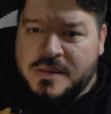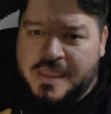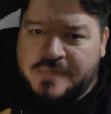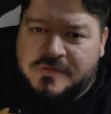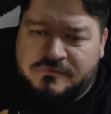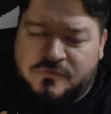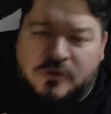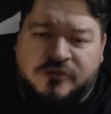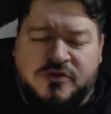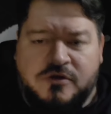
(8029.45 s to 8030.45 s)
And then, of
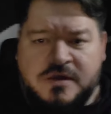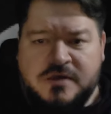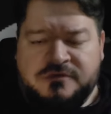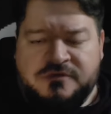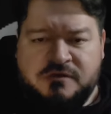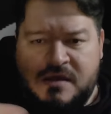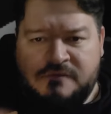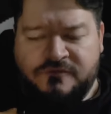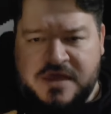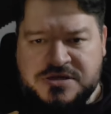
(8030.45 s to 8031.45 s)
course, there is the
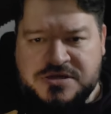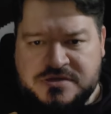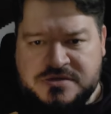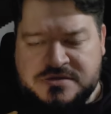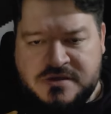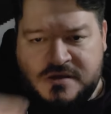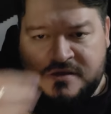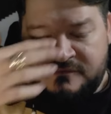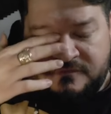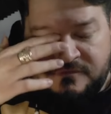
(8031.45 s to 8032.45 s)
ramifications
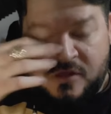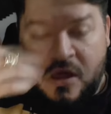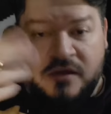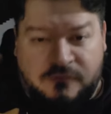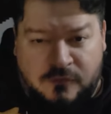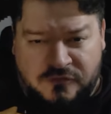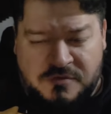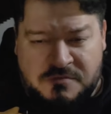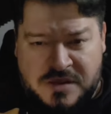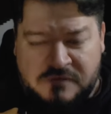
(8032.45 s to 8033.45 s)
of law
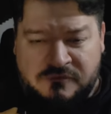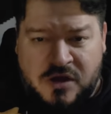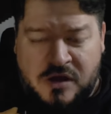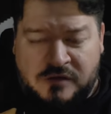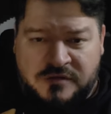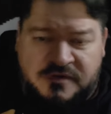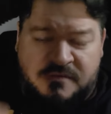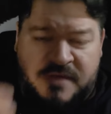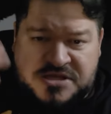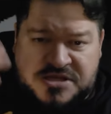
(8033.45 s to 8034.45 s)
enforcement being involved. If
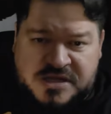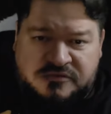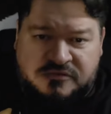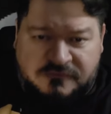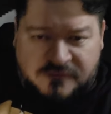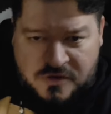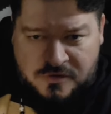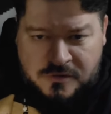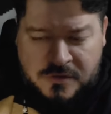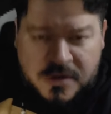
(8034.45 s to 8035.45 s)
he manages to get to a
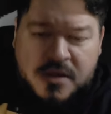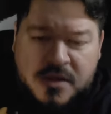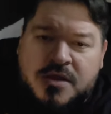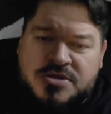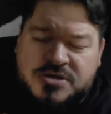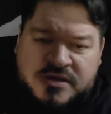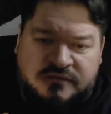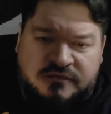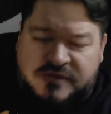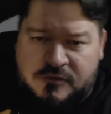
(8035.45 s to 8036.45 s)
phone, so you're
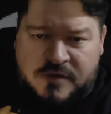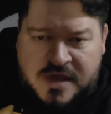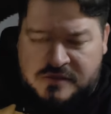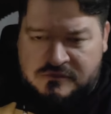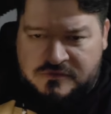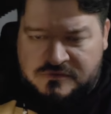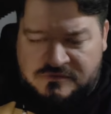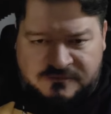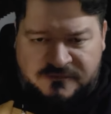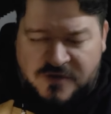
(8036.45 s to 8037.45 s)
going to have to take away any of his
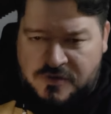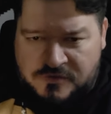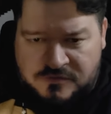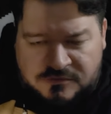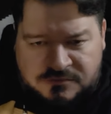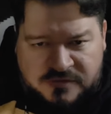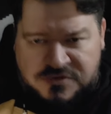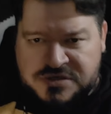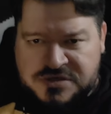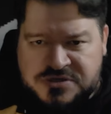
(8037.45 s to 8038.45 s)
phone
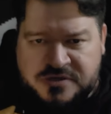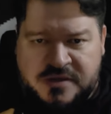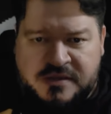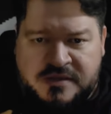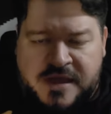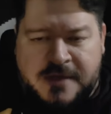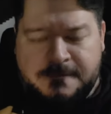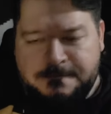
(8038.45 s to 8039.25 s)
privileges or anything like that.